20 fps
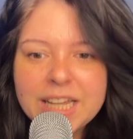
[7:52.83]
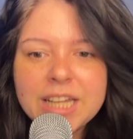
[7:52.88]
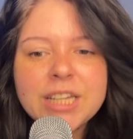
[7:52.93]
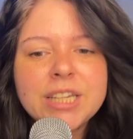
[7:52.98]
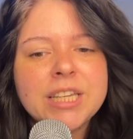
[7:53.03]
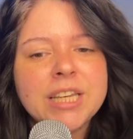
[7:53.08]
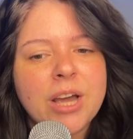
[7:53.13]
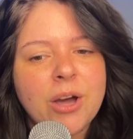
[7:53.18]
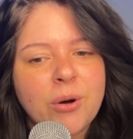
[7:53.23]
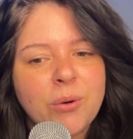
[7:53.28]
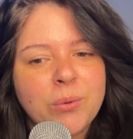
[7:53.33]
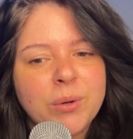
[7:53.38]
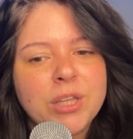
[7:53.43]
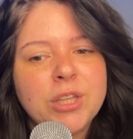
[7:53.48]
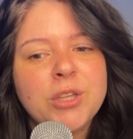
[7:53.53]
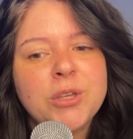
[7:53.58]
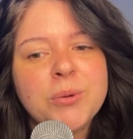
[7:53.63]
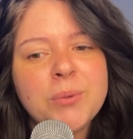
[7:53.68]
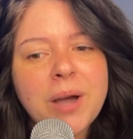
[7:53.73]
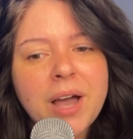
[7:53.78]
No,
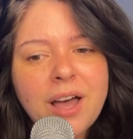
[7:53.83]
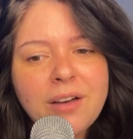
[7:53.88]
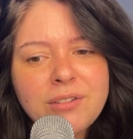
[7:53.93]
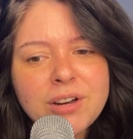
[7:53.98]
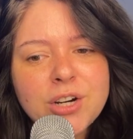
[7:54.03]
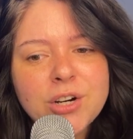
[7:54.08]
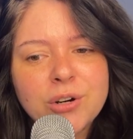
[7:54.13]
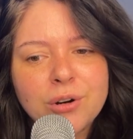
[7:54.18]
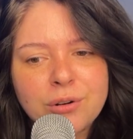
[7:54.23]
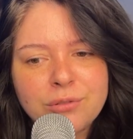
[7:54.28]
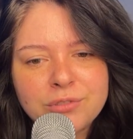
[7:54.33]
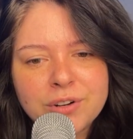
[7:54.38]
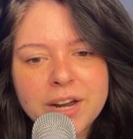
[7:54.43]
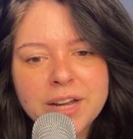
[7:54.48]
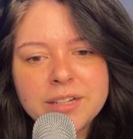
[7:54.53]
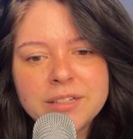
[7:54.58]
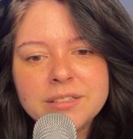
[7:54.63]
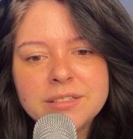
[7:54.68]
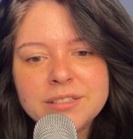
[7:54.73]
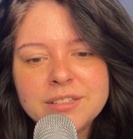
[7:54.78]
you have a
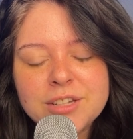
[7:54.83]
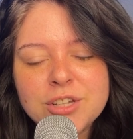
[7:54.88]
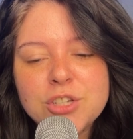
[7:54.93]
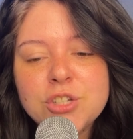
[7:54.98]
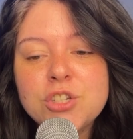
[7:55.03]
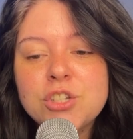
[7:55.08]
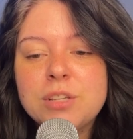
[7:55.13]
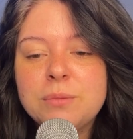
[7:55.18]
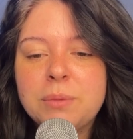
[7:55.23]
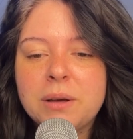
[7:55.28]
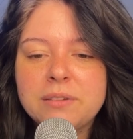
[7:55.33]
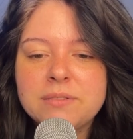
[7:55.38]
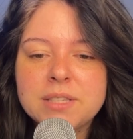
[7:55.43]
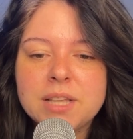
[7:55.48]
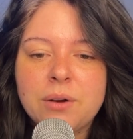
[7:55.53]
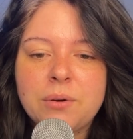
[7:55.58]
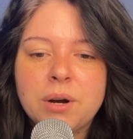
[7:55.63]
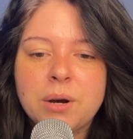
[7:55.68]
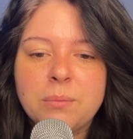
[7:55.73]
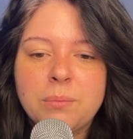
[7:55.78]
girlfriend. She puffs
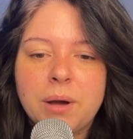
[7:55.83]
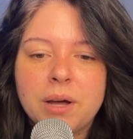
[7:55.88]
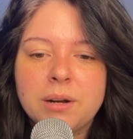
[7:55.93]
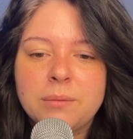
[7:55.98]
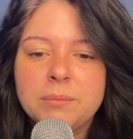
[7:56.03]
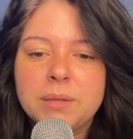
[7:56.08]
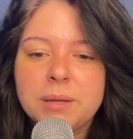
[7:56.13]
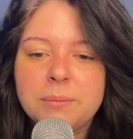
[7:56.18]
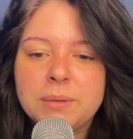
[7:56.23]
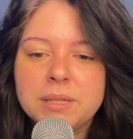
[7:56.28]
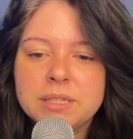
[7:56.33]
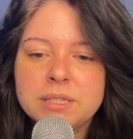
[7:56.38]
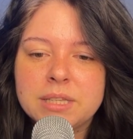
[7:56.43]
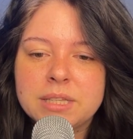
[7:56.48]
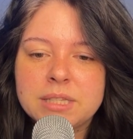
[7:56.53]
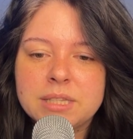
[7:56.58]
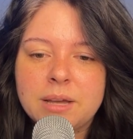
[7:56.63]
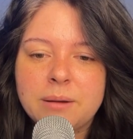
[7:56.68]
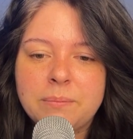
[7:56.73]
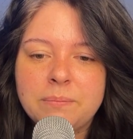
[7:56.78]
out her bottom lip and
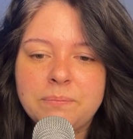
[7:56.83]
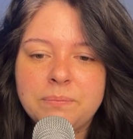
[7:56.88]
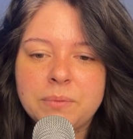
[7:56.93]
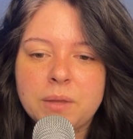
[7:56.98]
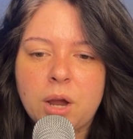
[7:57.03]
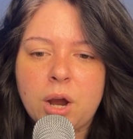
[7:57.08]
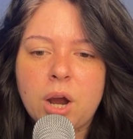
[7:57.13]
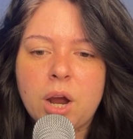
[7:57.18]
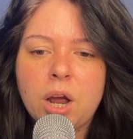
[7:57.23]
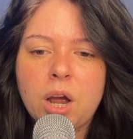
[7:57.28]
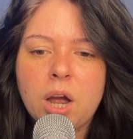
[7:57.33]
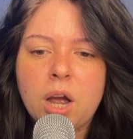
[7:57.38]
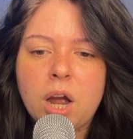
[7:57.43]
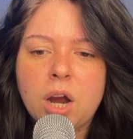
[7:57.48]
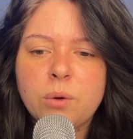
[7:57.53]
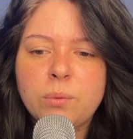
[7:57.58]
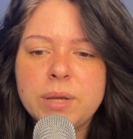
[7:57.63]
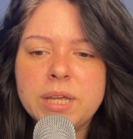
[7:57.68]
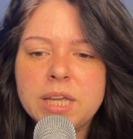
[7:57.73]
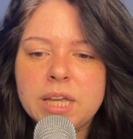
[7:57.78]
sits up.
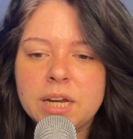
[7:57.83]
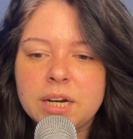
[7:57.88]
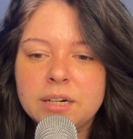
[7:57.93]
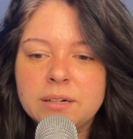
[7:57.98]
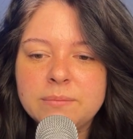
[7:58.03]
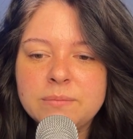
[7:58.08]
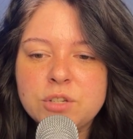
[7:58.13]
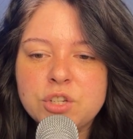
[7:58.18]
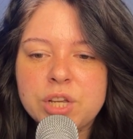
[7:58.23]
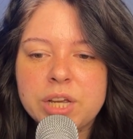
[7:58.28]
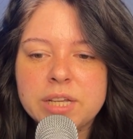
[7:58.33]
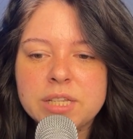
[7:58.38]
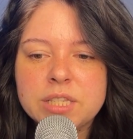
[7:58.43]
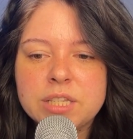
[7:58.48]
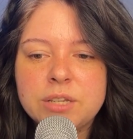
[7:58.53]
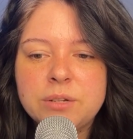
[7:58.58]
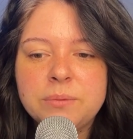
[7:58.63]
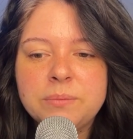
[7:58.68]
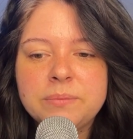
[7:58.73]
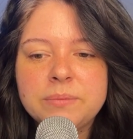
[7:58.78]
Are we here? She asks
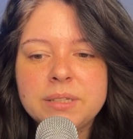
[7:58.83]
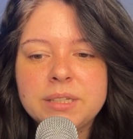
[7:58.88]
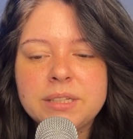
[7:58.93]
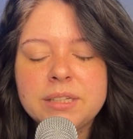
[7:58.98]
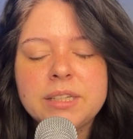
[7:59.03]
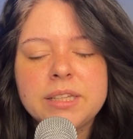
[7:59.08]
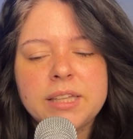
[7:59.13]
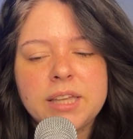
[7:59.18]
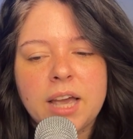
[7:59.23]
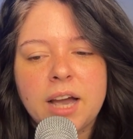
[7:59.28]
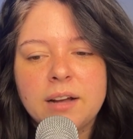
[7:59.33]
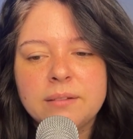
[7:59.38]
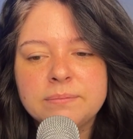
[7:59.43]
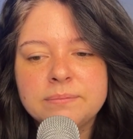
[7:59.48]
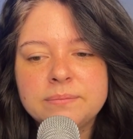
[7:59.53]
you. Yeah.